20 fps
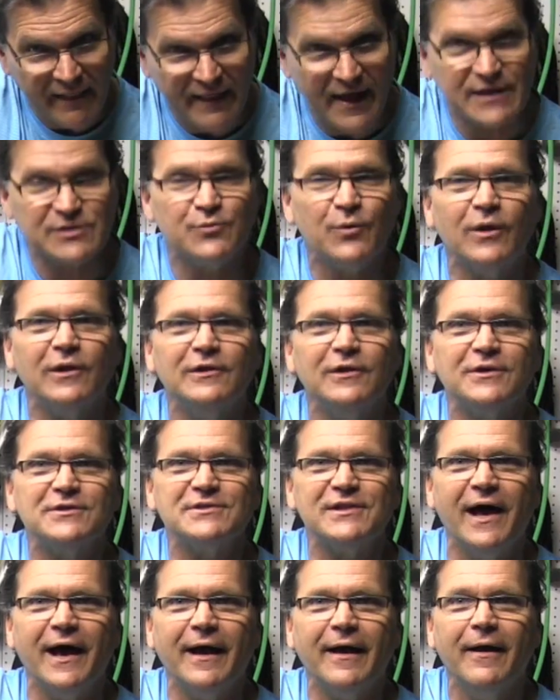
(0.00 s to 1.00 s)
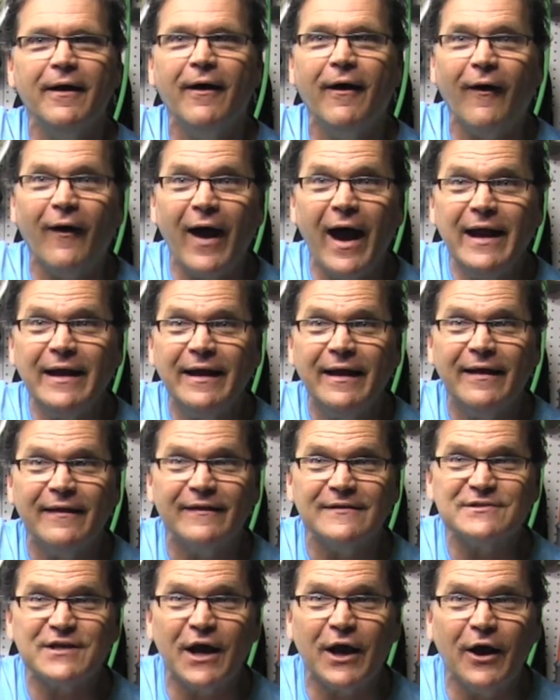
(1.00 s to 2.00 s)
that's what it looks like all right
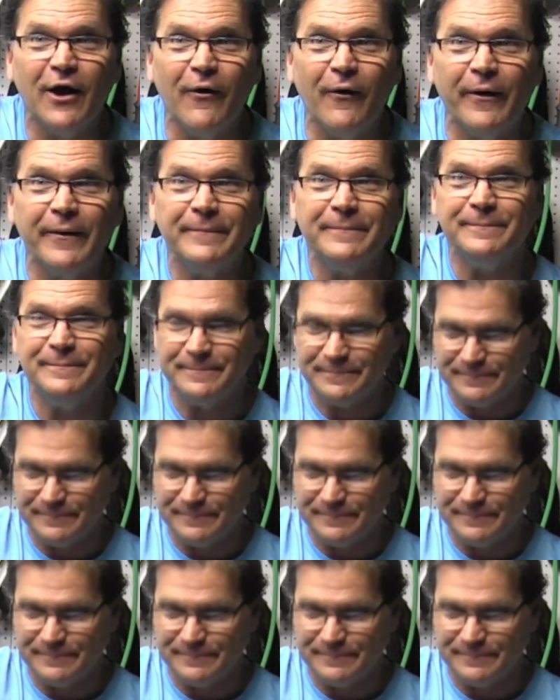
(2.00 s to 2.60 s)
let's get going